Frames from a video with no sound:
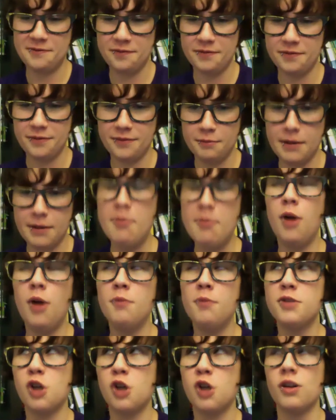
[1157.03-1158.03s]
My mom
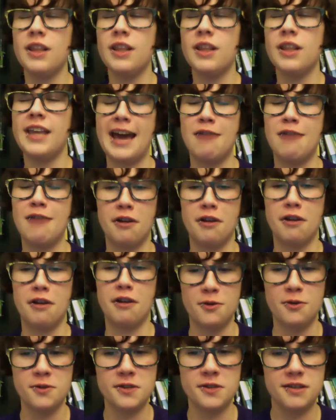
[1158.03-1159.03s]
totally had one of
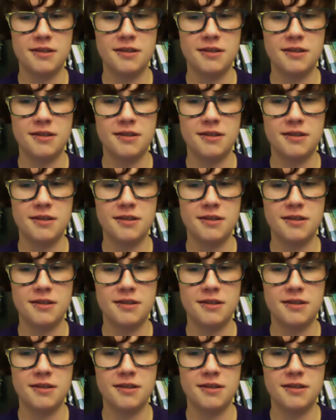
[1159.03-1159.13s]
those